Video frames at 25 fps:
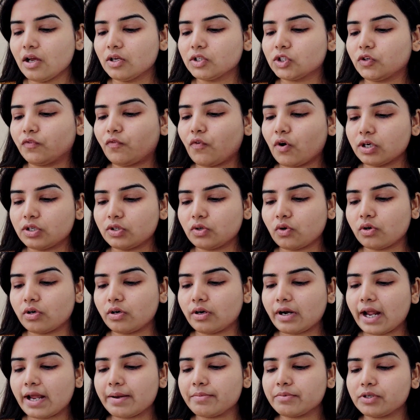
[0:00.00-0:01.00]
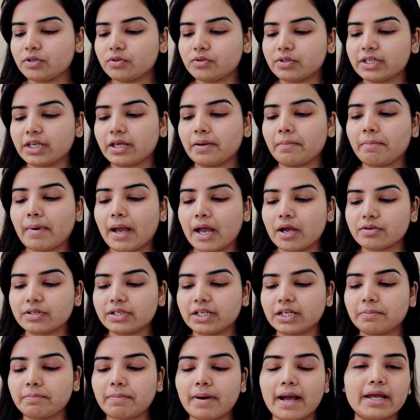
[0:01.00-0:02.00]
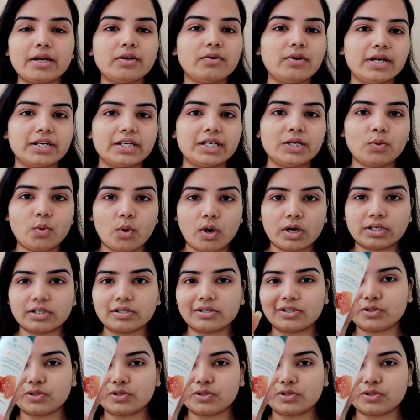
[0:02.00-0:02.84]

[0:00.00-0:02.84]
So for toner I'm using Biotic Bio Honey Water